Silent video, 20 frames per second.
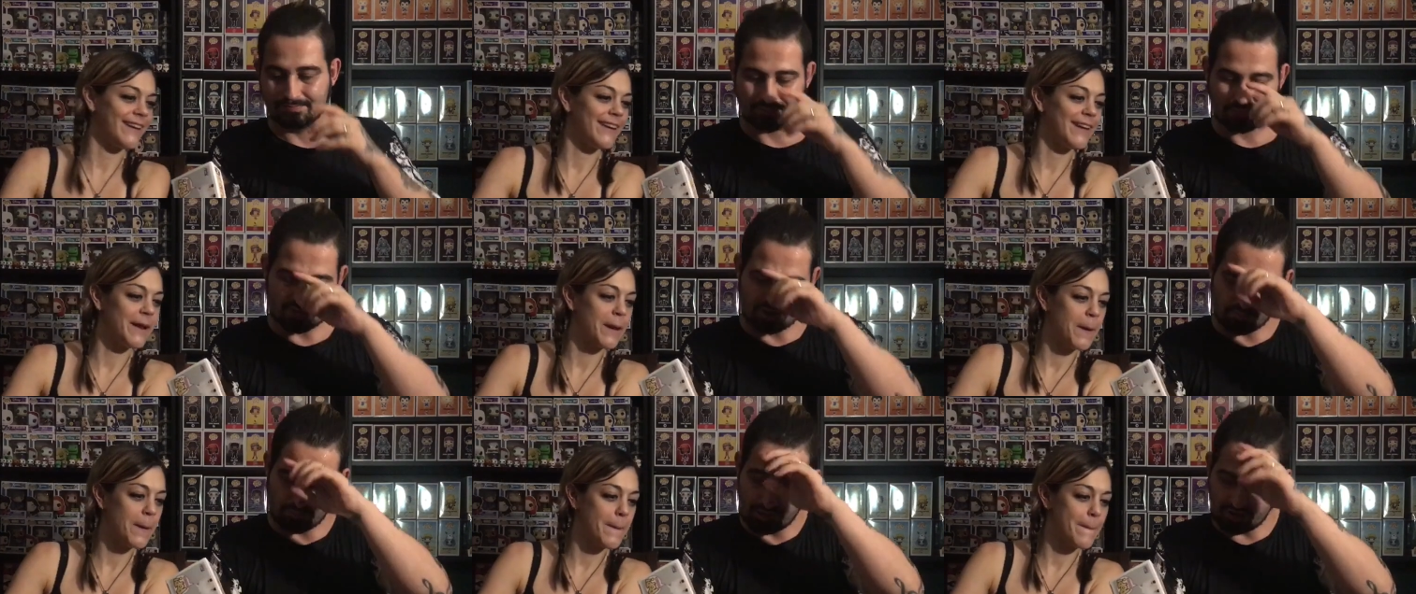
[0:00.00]

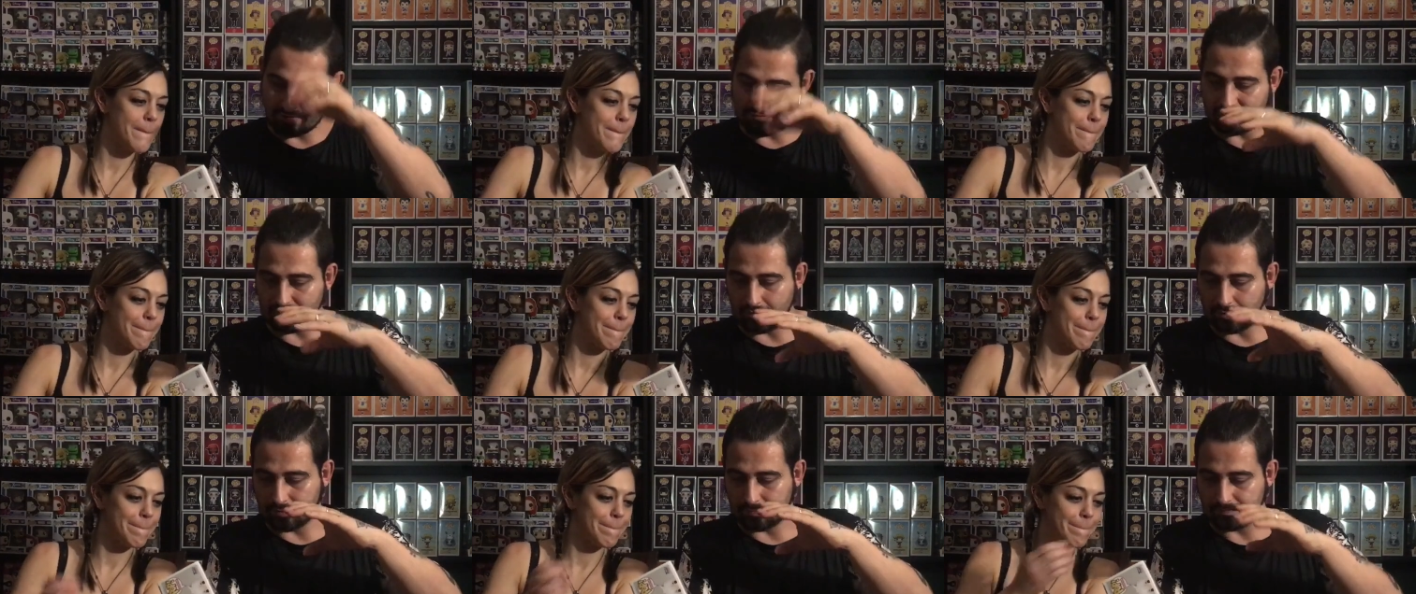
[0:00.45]
Speaker 1: The big
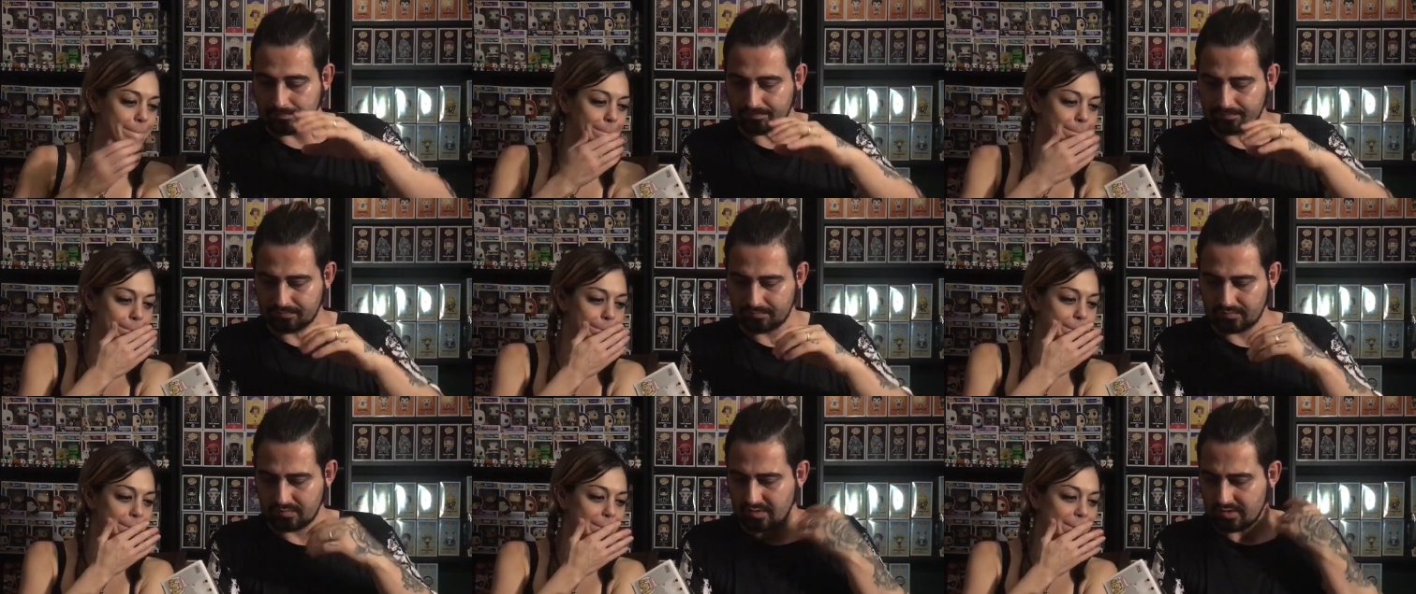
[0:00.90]
form
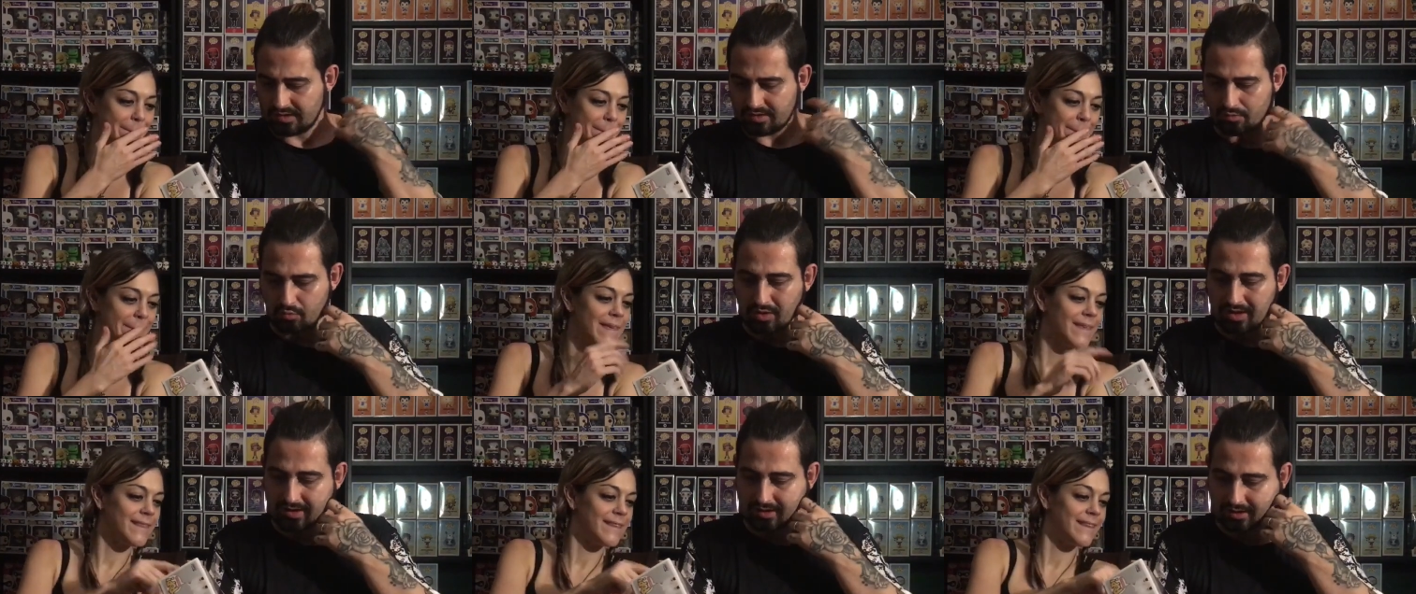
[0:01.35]

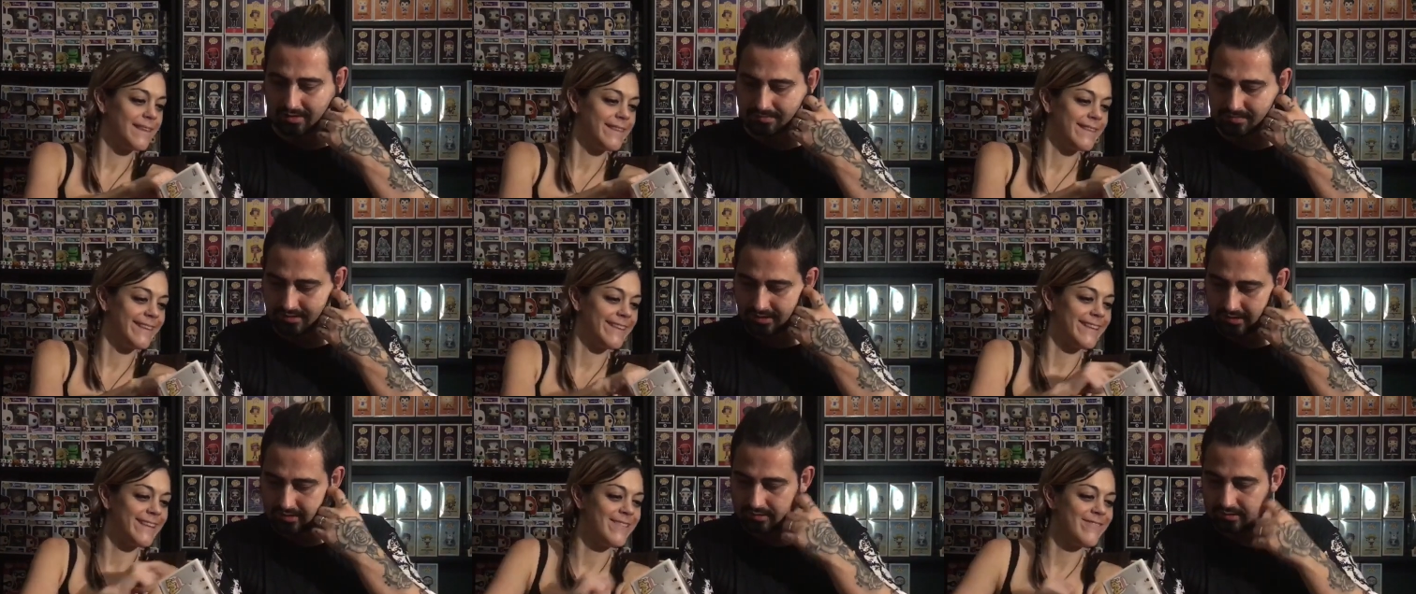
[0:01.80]
when it comes
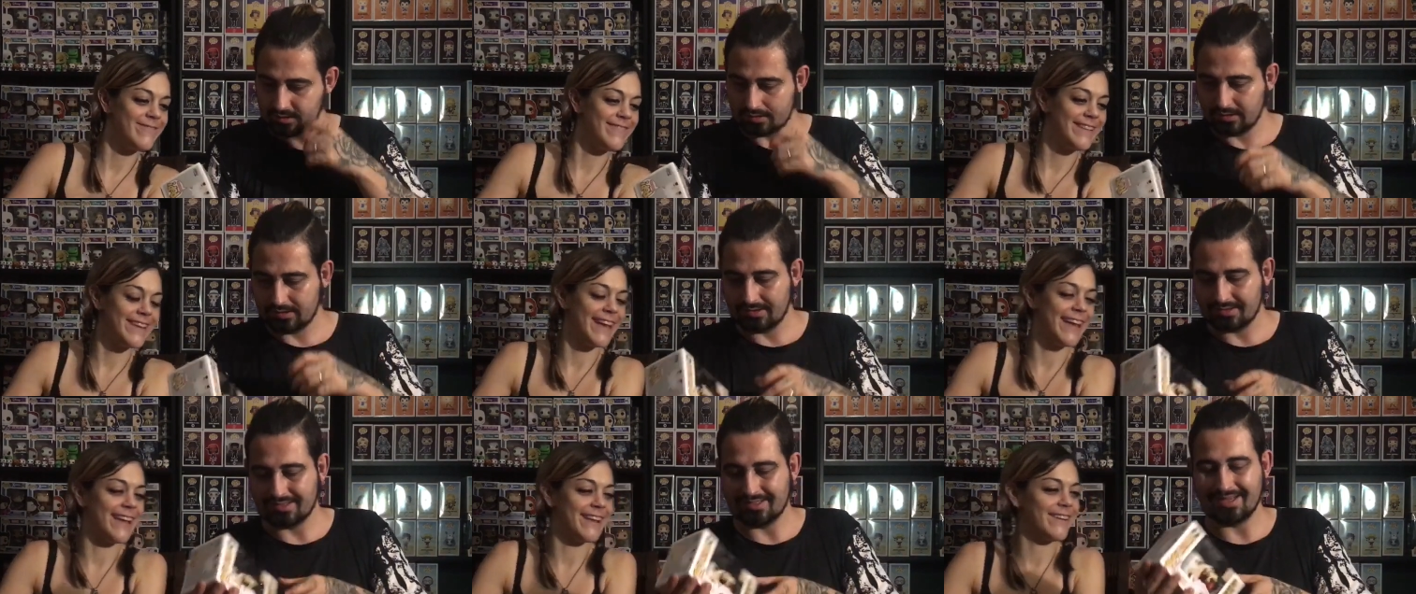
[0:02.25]
out.
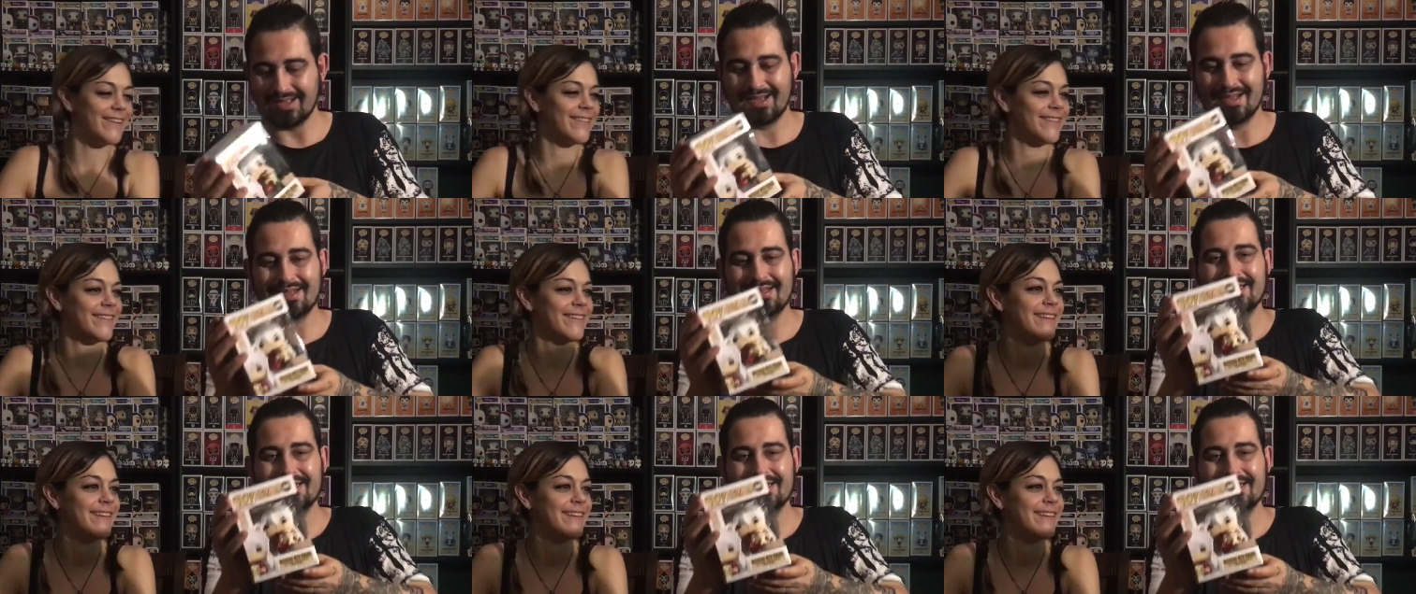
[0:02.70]
Yeah.